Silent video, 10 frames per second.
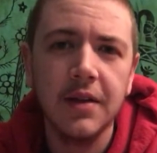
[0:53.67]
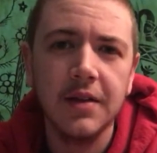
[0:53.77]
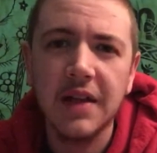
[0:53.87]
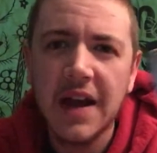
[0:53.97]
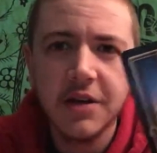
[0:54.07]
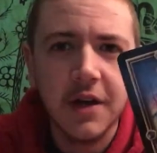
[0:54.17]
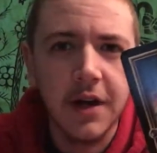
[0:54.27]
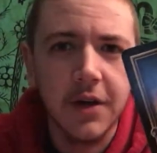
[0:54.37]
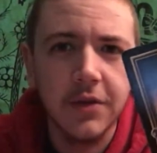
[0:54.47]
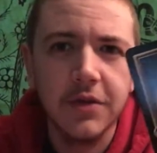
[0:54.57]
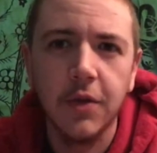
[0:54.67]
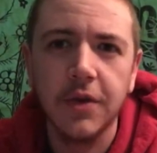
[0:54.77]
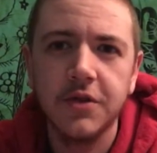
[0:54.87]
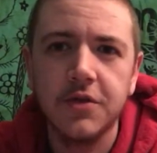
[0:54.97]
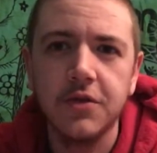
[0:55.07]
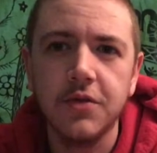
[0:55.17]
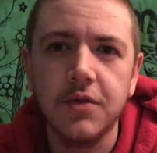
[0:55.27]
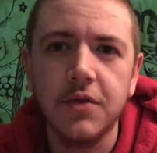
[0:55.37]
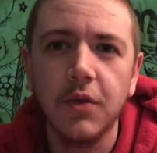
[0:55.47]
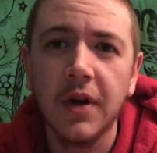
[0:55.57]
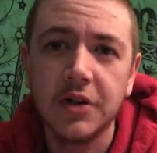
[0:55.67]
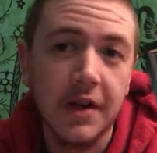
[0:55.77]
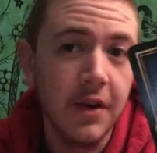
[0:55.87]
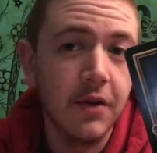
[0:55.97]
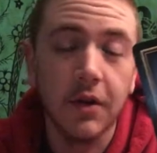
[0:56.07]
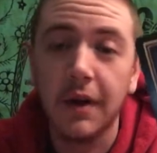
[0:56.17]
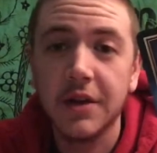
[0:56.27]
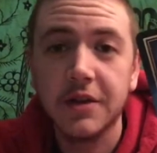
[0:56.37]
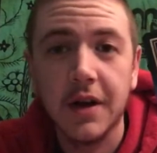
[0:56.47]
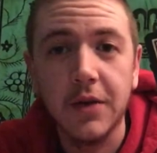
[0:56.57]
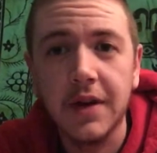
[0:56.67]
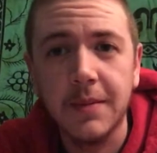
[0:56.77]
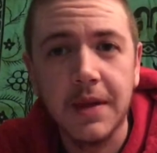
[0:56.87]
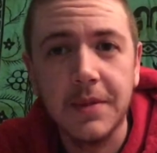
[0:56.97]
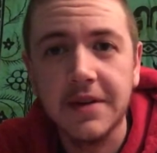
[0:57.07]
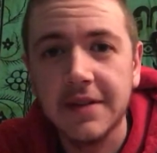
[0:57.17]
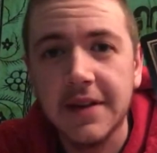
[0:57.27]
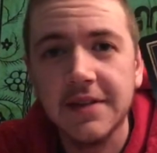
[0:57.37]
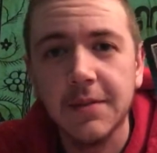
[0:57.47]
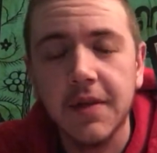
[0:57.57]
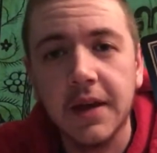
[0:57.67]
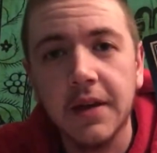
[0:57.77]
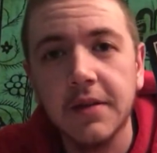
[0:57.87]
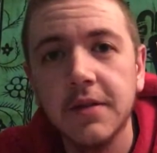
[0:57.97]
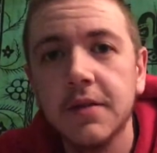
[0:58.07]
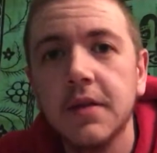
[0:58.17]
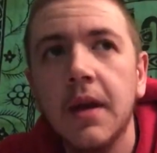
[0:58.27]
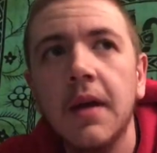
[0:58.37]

lash out or to rush in or rush out and maybe say some things.